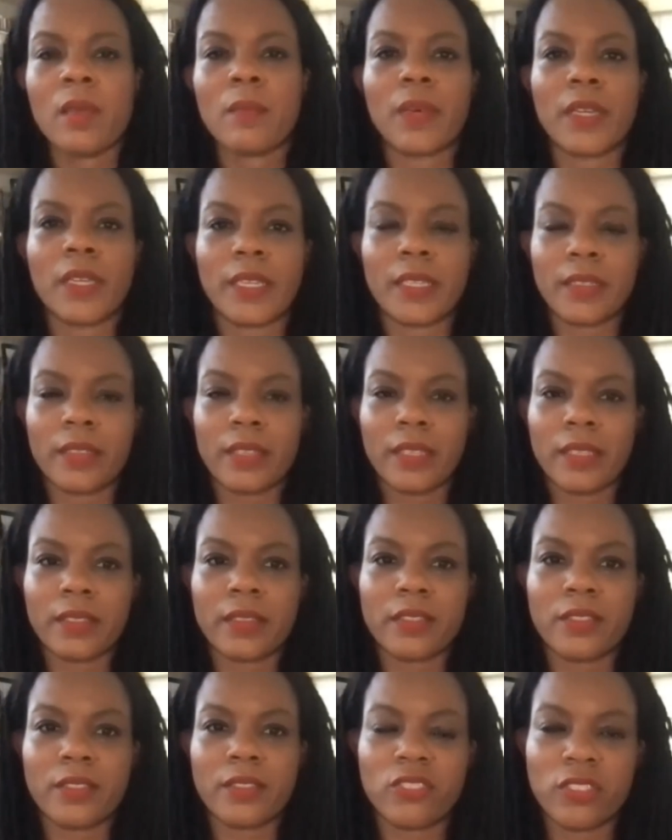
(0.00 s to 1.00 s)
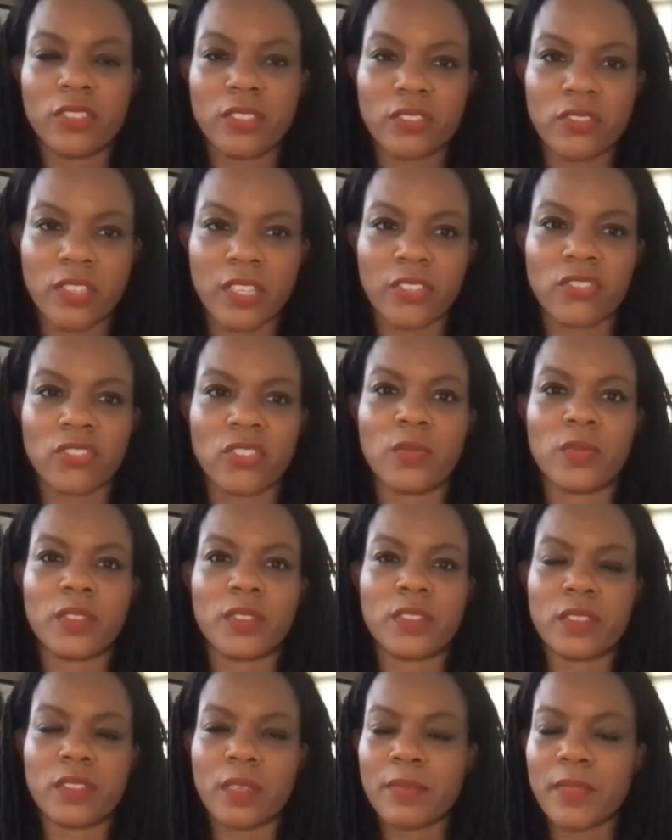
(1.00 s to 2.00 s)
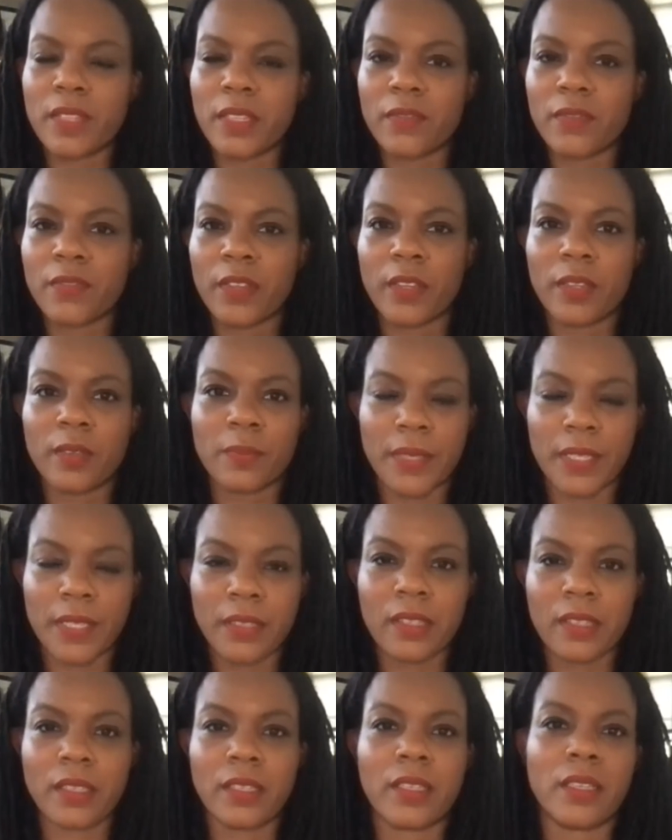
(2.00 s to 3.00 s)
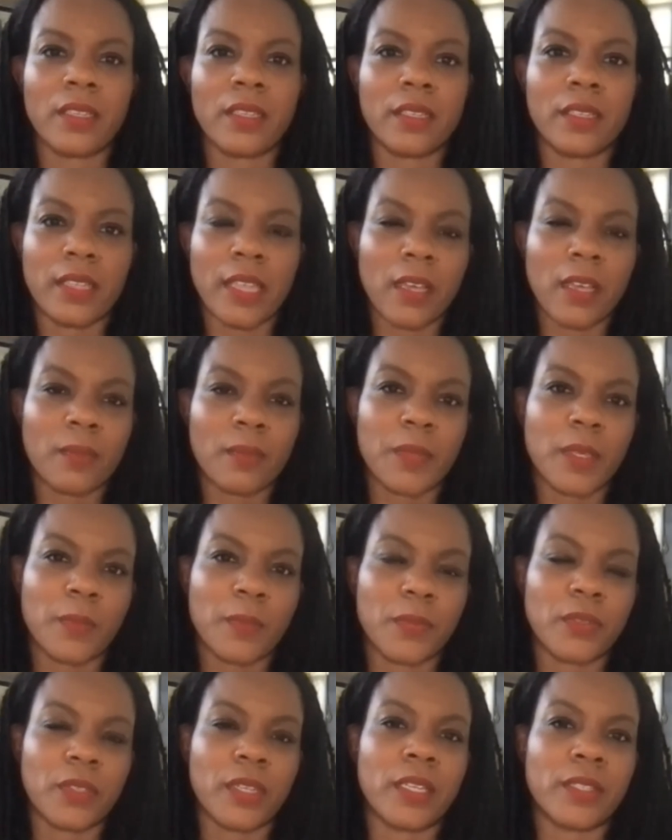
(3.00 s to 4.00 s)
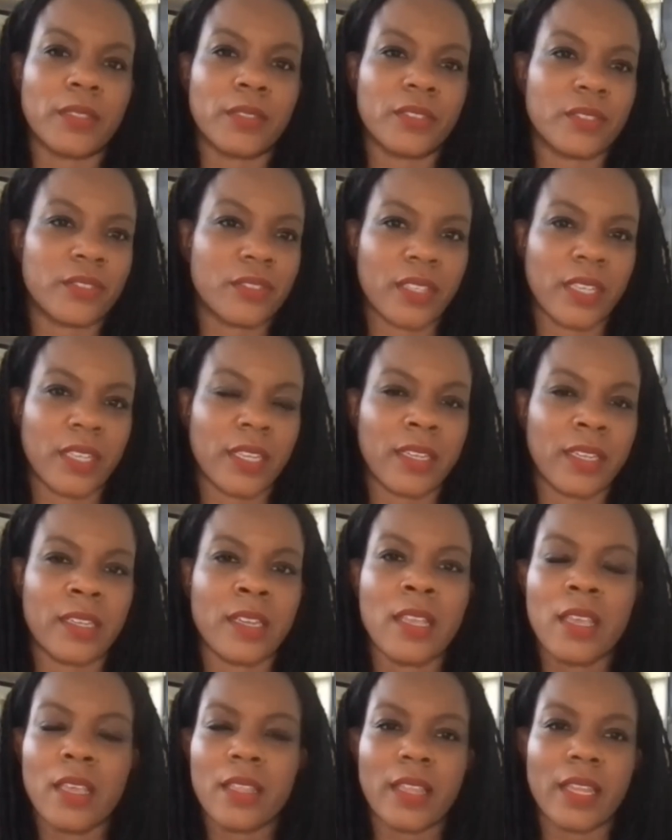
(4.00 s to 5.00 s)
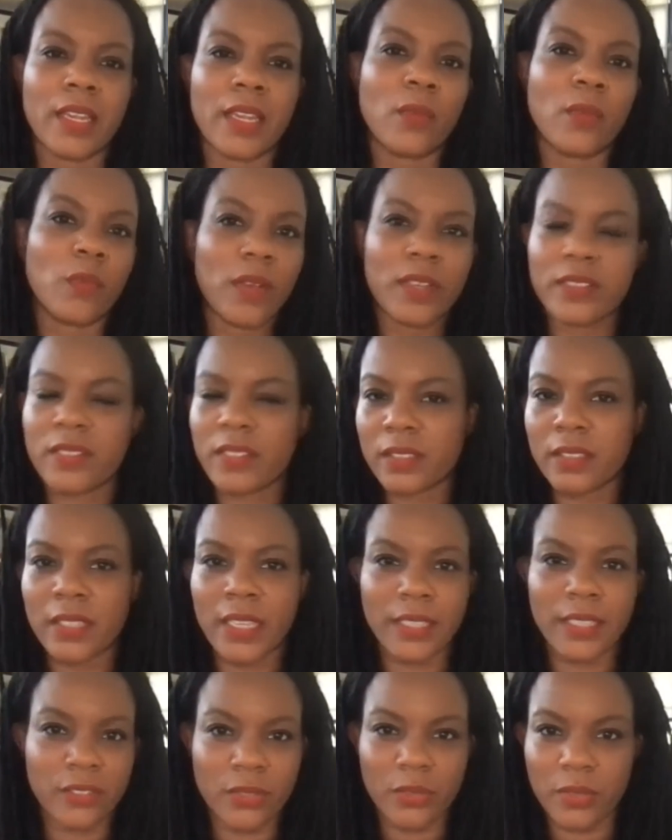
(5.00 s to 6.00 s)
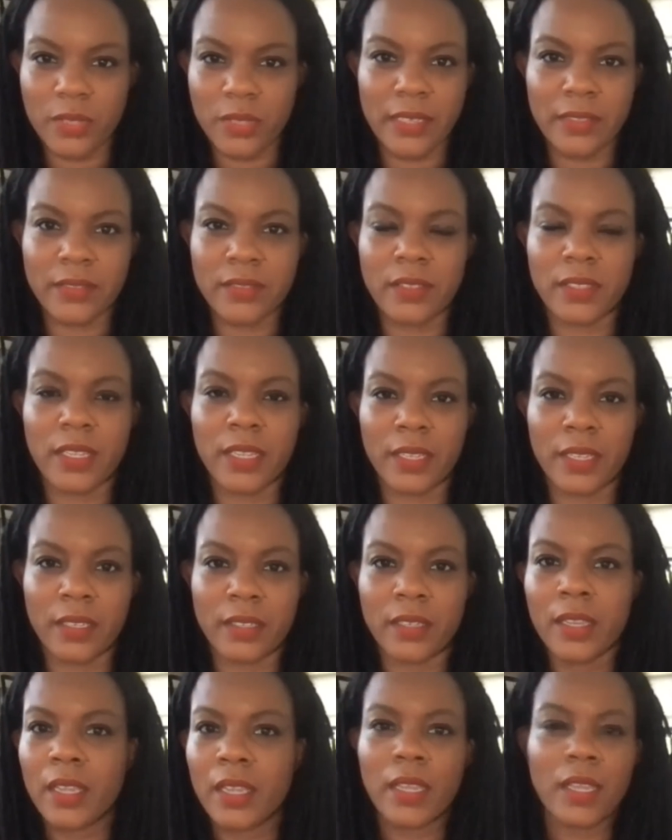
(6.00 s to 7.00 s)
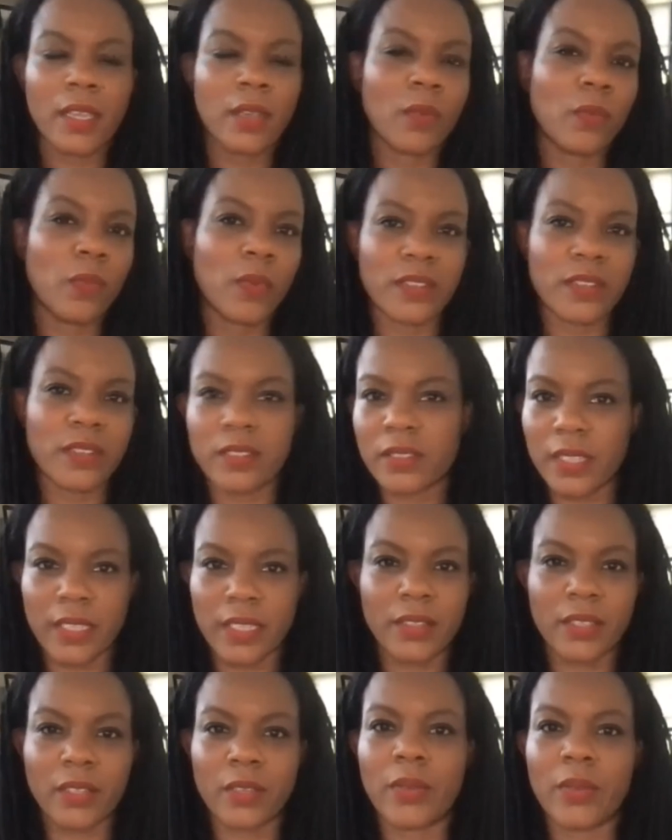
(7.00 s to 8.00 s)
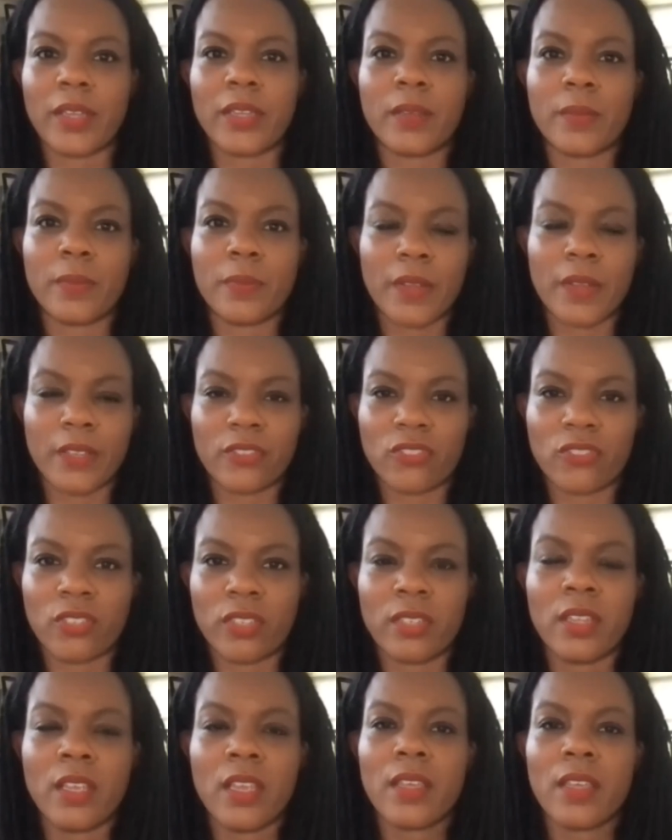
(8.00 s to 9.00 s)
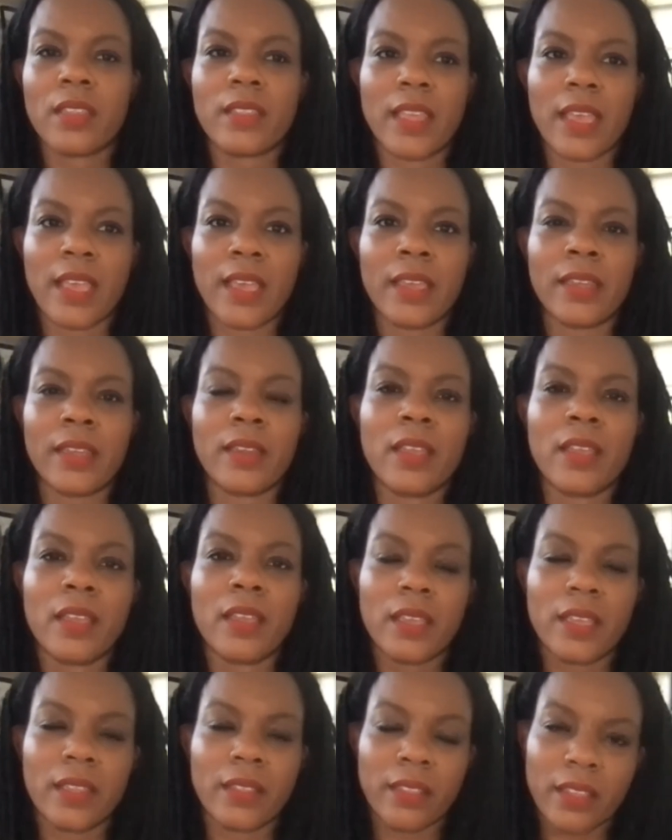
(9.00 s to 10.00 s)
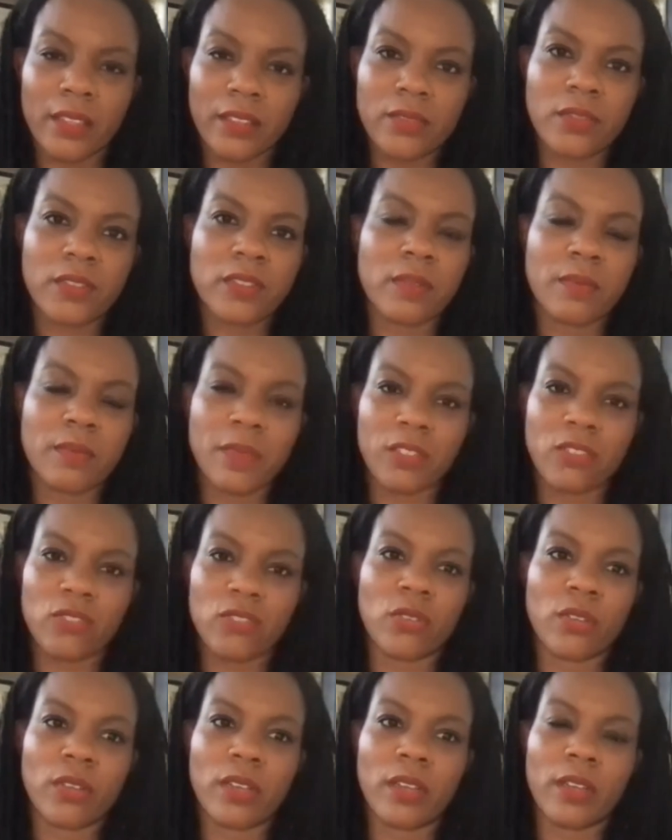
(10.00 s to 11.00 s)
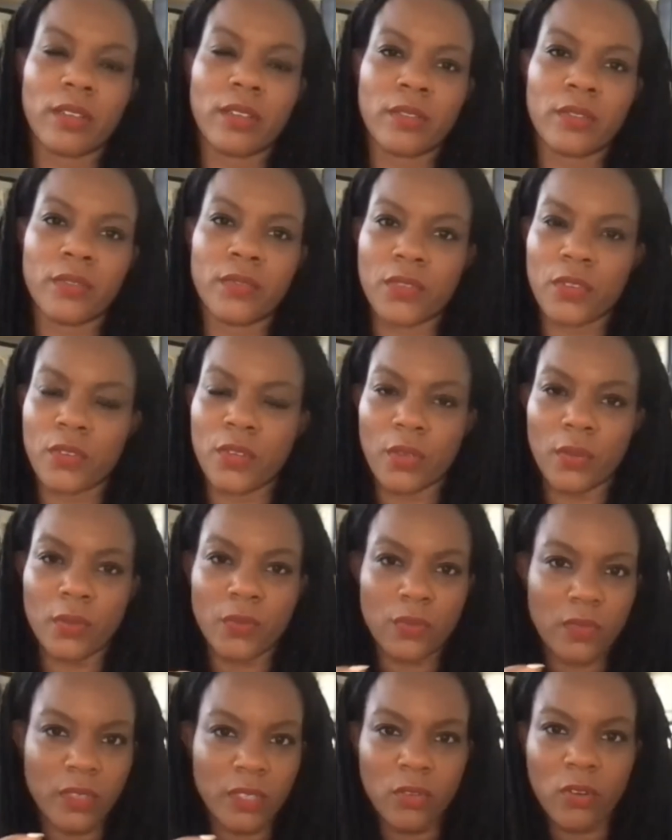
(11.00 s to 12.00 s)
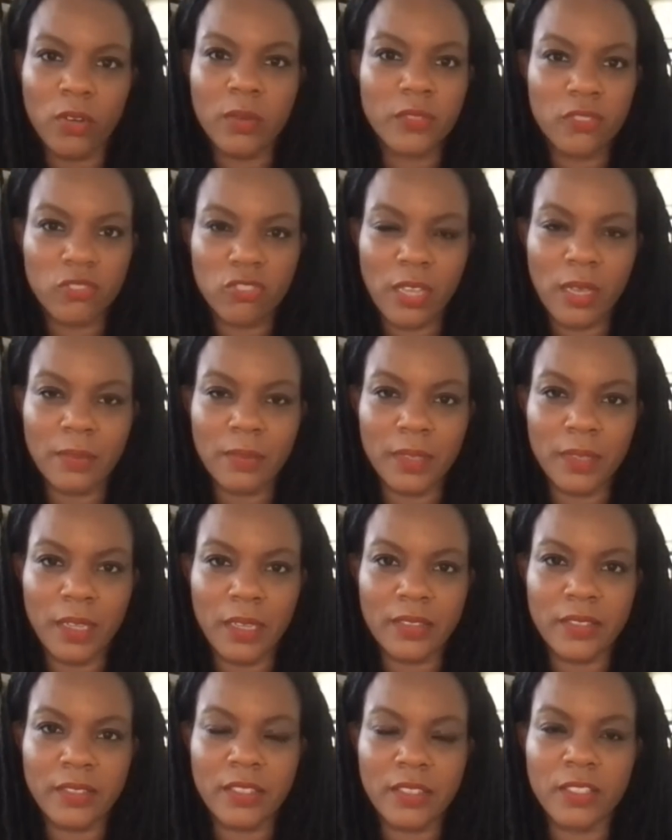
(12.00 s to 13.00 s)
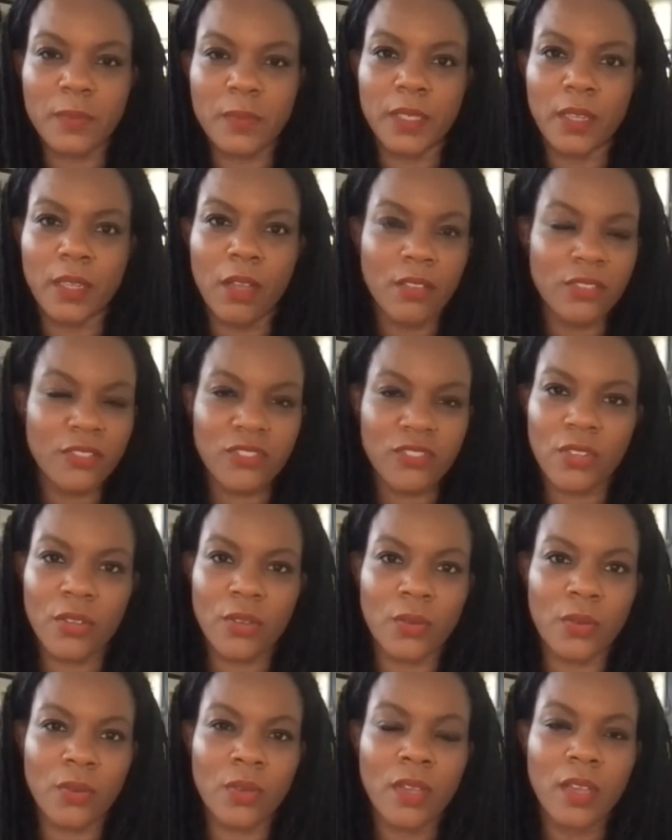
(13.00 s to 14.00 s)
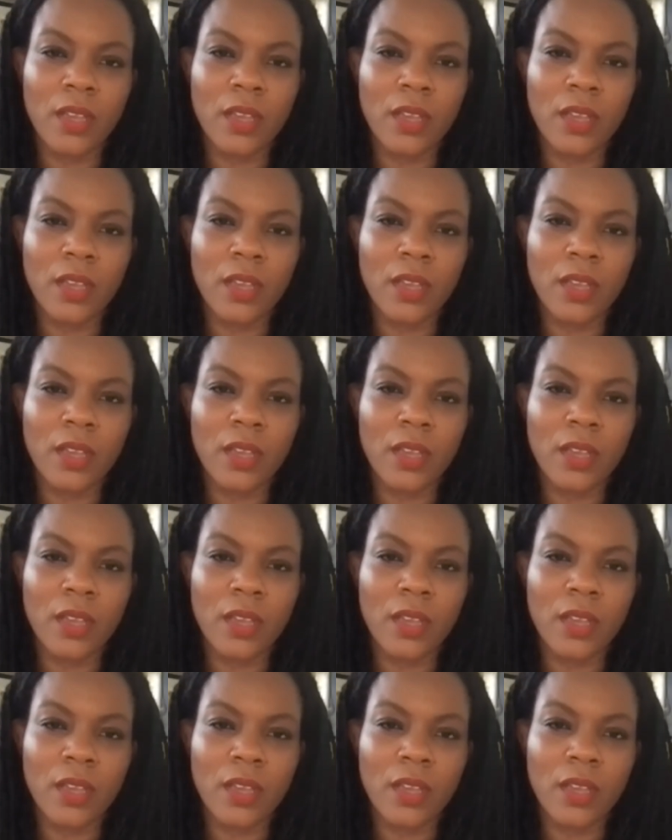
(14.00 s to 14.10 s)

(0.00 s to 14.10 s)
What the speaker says: but I think the she session was something very pithy and allowed people to understand that it wasn't like 2008. It wasn't like the Great Depression, that this was a mixture of, enormous job losses, but also,